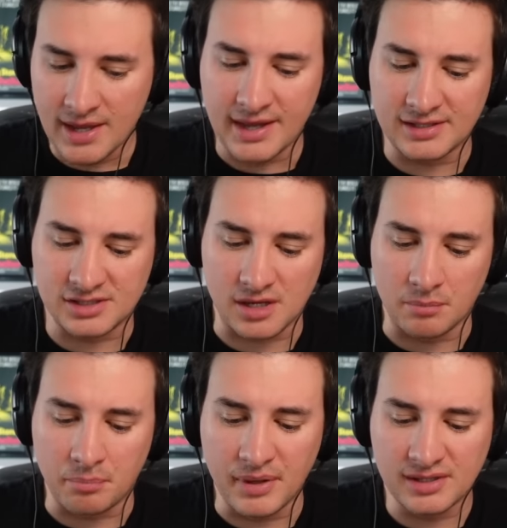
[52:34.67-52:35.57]
It's a
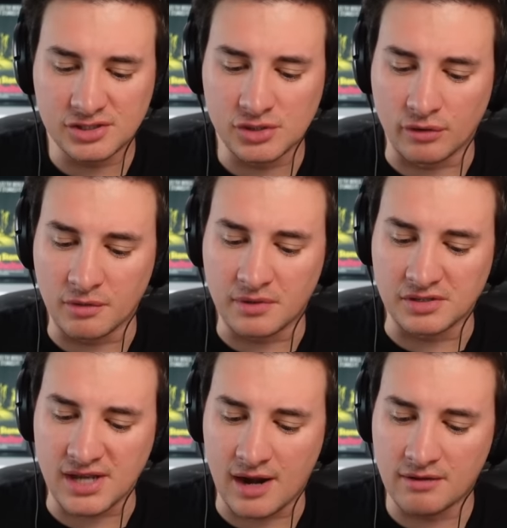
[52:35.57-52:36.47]
big story
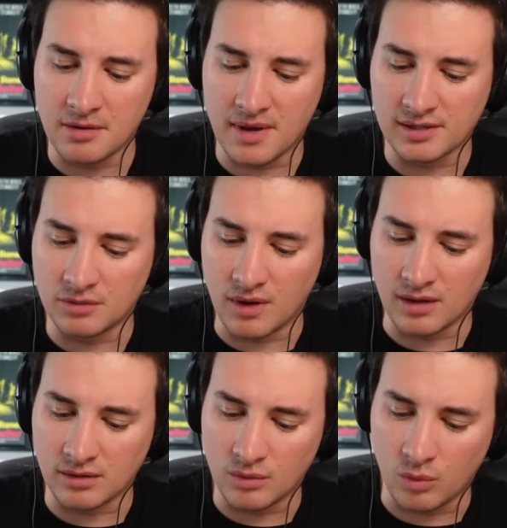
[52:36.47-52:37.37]
because Ari
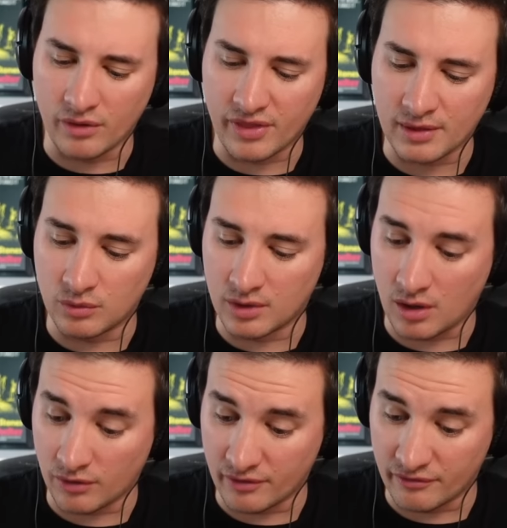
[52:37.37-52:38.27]
Emanuel, what they were
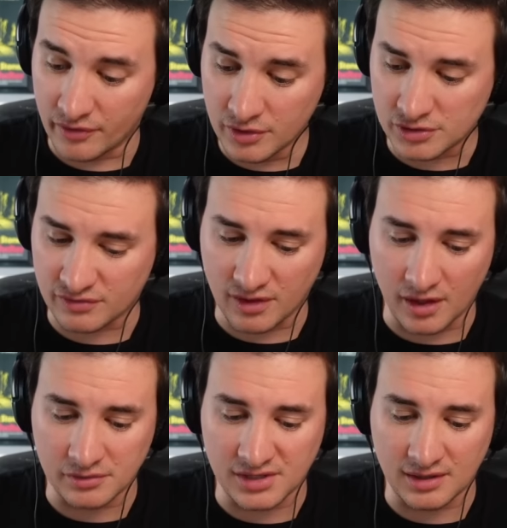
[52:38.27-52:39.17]
on the verge of
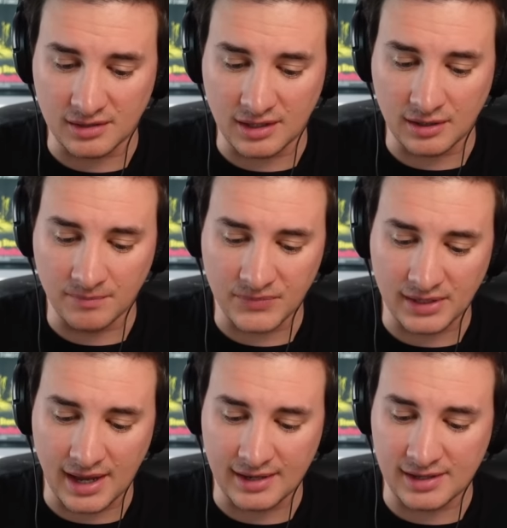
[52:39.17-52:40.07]
closing the deal
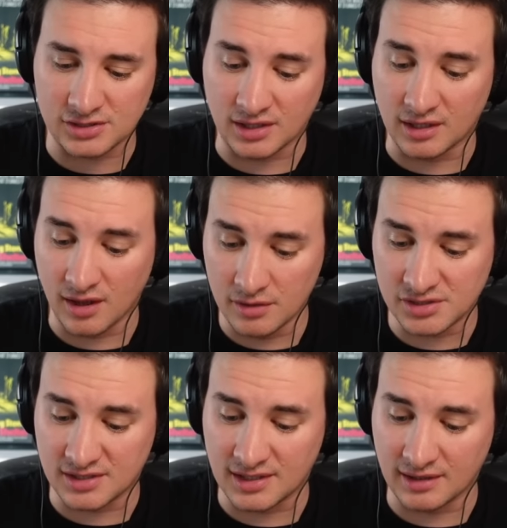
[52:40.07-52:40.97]
and had actually
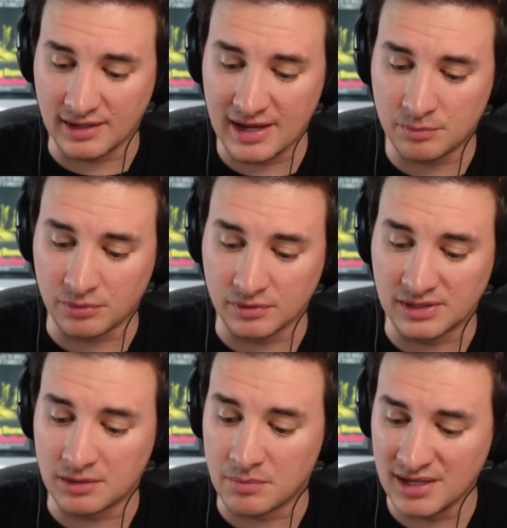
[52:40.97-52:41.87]
closed the deal in April,
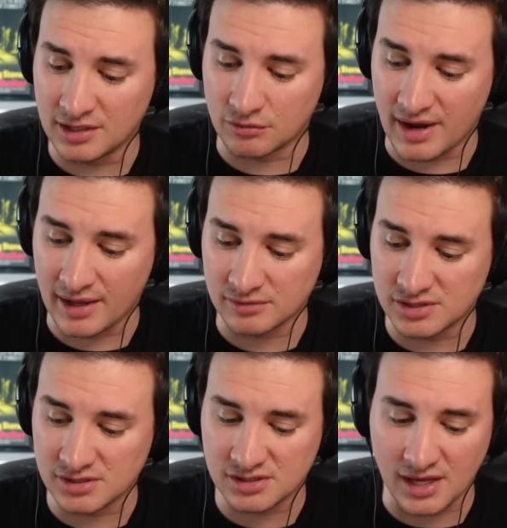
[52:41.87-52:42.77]
did media
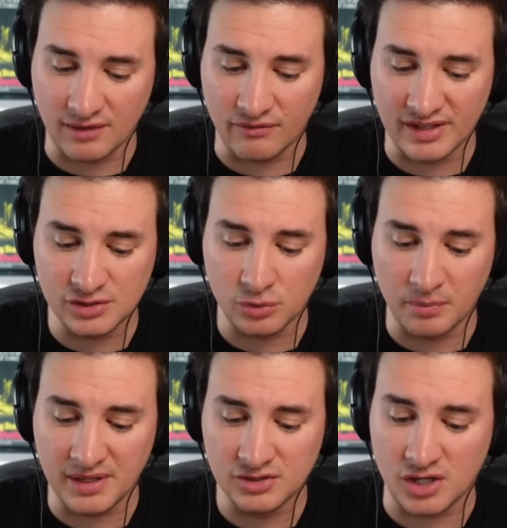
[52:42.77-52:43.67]
rounds saying Vince will
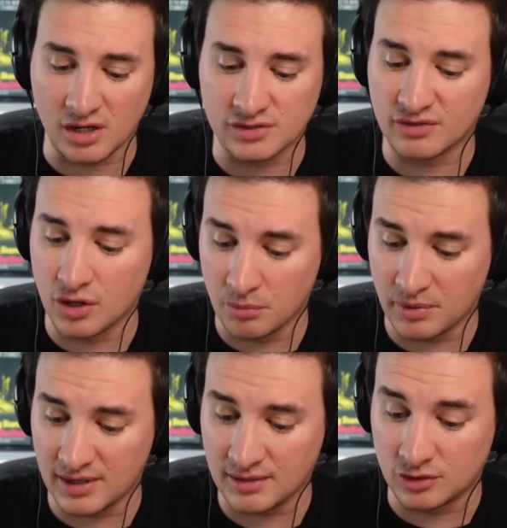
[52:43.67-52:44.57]
be in charge of the
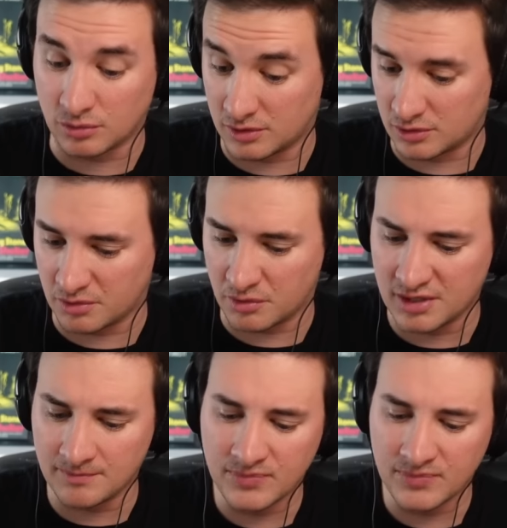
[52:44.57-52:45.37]
company, WWE.